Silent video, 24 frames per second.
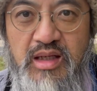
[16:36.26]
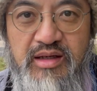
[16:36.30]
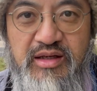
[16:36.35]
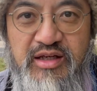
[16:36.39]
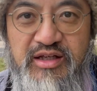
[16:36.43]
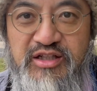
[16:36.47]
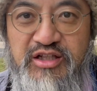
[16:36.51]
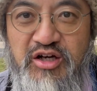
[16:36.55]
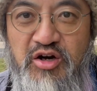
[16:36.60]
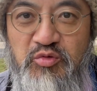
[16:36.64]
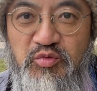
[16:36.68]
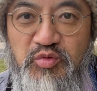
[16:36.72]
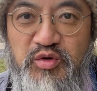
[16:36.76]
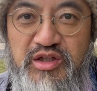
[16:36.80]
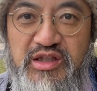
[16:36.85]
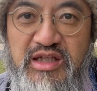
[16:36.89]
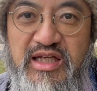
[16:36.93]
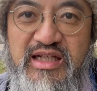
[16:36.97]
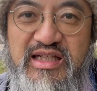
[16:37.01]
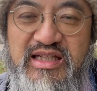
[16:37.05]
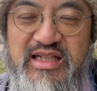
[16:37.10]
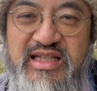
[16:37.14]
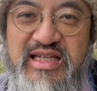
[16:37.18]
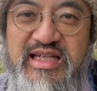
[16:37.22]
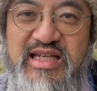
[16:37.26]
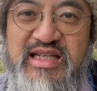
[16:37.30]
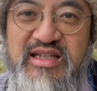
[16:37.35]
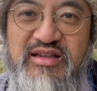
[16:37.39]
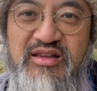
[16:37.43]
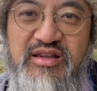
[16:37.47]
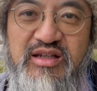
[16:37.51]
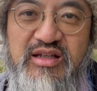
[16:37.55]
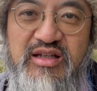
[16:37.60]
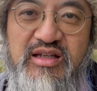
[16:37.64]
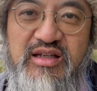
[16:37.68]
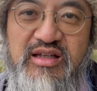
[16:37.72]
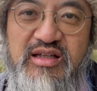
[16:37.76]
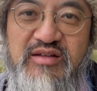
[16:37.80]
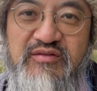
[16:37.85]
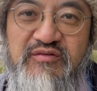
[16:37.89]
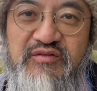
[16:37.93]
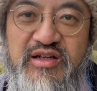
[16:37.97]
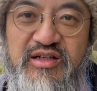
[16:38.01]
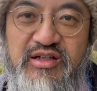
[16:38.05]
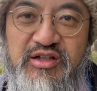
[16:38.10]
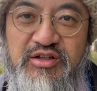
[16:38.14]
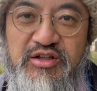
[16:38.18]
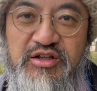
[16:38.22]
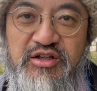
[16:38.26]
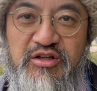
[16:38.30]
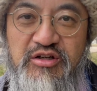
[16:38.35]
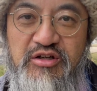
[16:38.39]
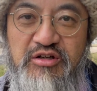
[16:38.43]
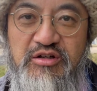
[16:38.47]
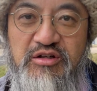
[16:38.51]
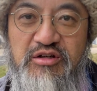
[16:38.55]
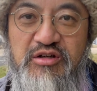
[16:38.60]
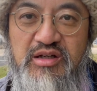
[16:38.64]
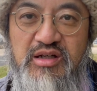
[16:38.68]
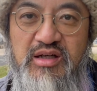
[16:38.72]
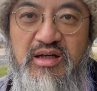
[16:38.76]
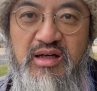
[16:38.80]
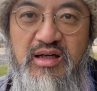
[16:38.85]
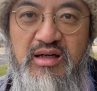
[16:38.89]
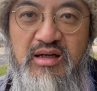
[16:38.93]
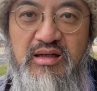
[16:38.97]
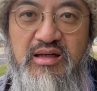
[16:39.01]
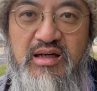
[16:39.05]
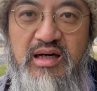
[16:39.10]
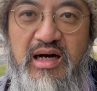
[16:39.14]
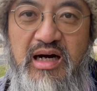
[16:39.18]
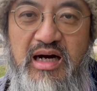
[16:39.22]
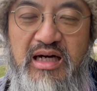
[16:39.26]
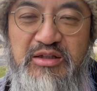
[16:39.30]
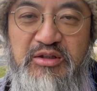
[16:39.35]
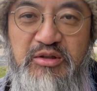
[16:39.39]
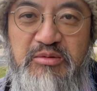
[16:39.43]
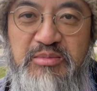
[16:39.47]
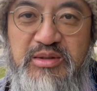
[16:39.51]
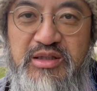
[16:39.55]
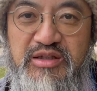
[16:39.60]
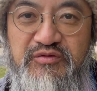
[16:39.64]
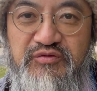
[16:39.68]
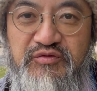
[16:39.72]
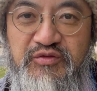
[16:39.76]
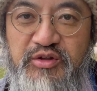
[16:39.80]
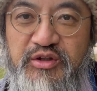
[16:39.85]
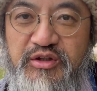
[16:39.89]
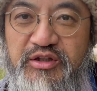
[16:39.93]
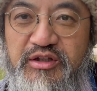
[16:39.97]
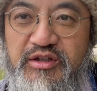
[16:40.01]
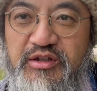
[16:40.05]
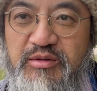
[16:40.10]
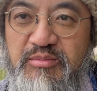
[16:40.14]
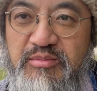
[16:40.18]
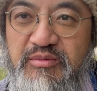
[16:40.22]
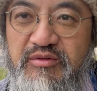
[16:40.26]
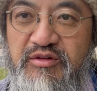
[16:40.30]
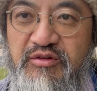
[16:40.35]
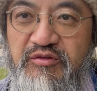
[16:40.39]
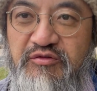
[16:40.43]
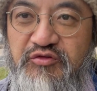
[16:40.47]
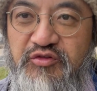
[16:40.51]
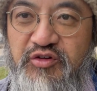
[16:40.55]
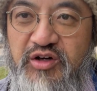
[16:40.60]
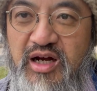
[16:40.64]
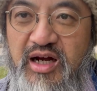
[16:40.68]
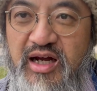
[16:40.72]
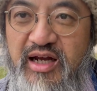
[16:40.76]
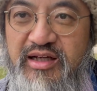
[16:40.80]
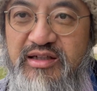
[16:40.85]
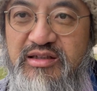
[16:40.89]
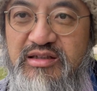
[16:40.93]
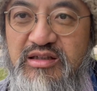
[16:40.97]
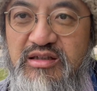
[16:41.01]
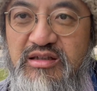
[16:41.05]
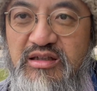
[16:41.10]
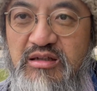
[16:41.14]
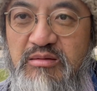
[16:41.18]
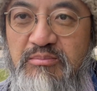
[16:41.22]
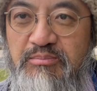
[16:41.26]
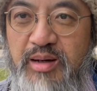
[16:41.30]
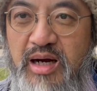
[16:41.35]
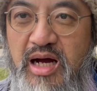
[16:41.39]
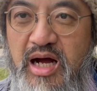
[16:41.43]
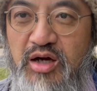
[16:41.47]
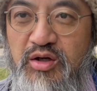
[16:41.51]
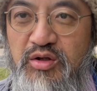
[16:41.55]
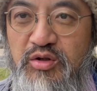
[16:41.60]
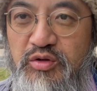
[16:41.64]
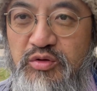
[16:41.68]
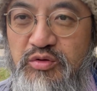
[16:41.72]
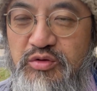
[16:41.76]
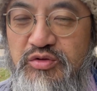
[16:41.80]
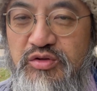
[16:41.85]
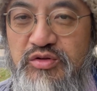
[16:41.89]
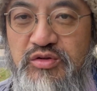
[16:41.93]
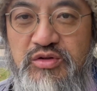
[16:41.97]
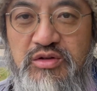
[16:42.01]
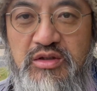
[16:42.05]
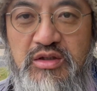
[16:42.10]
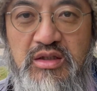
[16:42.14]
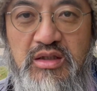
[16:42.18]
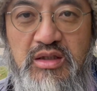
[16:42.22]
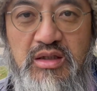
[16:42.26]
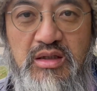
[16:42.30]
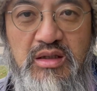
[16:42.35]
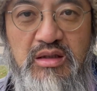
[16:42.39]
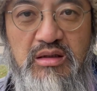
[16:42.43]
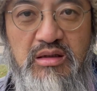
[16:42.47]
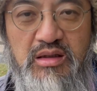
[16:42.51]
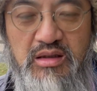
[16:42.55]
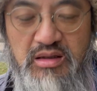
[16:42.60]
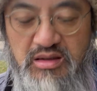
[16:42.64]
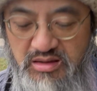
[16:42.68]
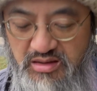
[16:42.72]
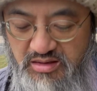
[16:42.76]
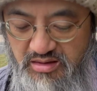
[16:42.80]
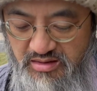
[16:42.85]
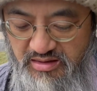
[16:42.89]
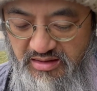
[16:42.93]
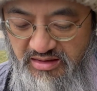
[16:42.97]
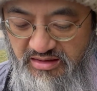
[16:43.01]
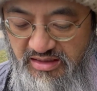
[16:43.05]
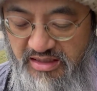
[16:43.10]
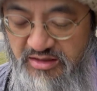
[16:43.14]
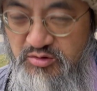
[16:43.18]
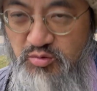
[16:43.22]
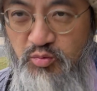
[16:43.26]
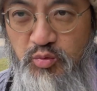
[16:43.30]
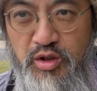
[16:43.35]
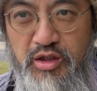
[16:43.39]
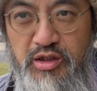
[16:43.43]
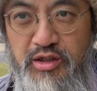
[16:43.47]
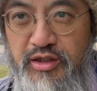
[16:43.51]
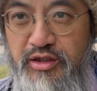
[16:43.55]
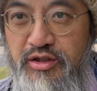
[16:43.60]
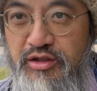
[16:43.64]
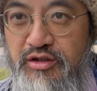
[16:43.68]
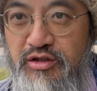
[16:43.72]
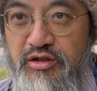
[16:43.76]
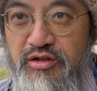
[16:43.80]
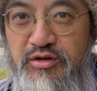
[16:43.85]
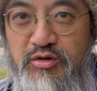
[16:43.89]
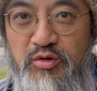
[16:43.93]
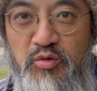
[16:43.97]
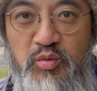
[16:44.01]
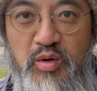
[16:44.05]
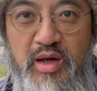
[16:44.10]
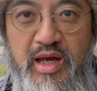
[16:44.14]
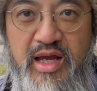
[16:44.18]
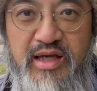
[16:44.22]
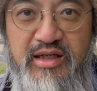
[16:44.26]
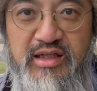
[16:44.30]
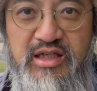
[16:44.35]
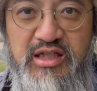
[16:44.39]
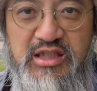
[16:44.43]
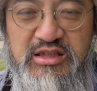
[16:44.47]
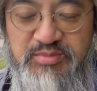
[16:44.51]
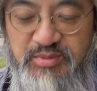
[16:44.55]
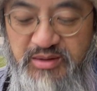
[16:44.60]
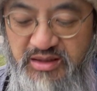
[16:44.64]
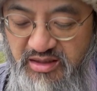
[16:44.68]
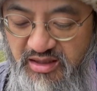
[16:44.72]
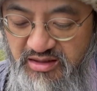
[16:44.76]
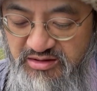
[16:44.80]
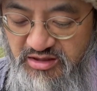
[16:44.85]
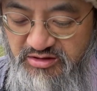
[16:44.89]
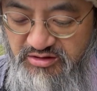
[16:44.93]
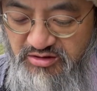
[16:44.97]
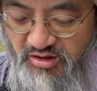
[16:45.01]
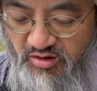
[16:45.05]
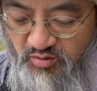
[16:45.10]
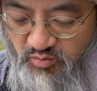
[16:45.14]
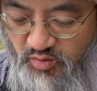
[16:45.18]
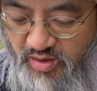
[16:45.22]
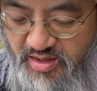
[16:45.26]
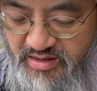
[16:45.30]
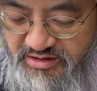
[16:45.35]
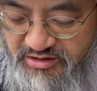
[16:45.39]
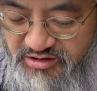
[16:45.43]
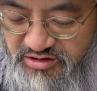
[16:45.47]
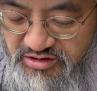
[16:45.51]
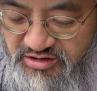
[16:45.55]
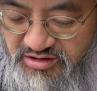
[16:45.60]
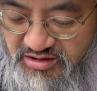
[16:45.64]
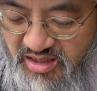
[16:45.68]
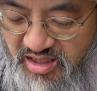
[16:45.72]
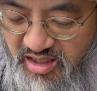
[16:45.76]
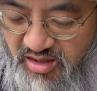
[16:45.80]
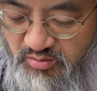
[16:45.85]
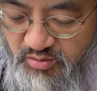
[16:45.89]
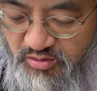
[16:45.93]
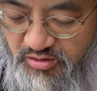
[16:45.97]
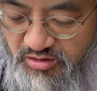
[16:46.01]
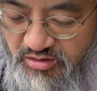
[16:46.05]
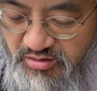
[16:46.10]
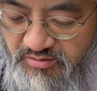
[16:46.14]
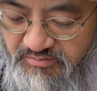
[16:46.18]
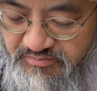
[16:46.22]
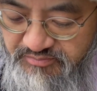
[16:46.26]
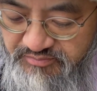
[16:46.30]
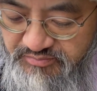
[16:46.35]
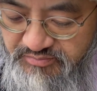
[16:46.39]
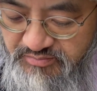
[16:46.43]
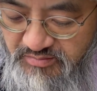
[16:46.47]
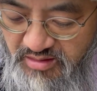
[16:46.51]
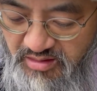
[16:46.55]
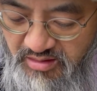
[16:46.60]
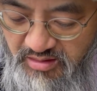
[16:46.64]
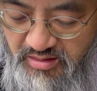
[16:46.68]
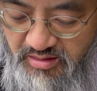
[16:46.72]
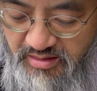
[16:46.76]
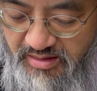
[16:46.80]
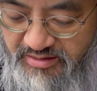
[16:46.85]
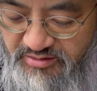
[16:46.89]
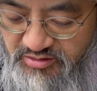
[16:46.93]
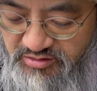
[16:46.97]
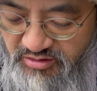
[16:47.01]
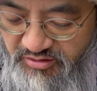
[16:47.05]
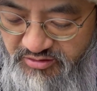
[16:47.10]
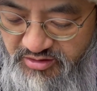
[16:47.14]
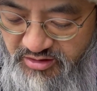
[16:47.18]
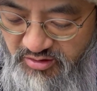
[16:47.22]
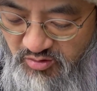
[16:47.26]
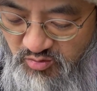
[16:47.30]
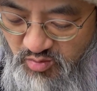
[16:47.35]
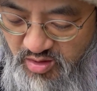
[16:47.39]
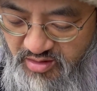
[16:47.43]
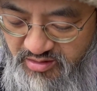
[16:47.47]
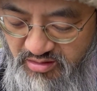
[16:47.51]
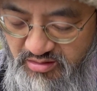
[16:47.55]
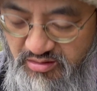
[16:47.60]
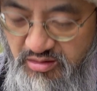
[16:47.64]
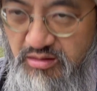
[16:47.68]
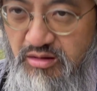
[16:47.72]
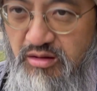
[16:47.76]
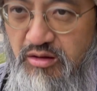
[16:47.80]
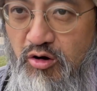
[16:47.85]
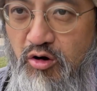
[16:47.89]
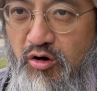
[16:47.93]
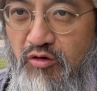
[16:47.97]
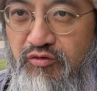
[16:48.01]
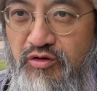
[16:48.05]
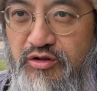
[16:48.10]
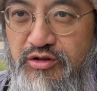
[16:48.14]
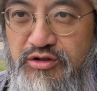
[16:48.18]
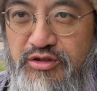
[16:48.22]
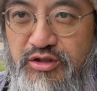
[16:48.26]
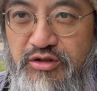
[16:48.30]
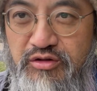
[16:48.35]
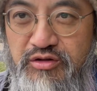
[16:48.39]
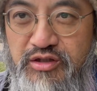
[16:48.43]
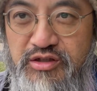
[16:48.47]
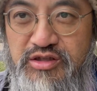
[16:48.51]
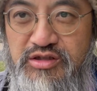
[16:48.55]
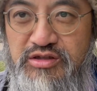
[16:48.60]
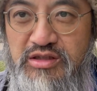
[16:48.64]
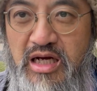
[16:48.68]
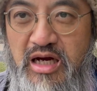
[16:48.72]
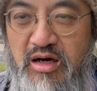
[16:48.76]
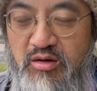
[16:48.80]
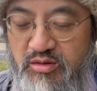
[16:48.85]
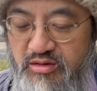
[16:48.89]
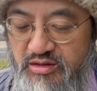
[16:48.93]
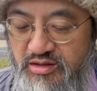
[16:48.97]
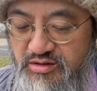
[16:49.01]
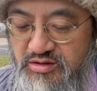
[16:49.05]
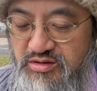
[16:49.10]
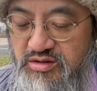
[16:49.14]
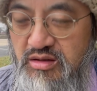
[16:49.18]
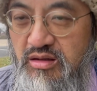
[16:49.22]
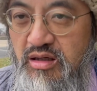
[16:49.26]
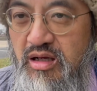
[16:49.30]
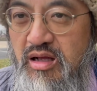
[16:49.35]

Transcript: don't really need the vinegar condiment for the fried bangus. It's really good the way it is because it's already sour, and so you don't want to overdo the sourness.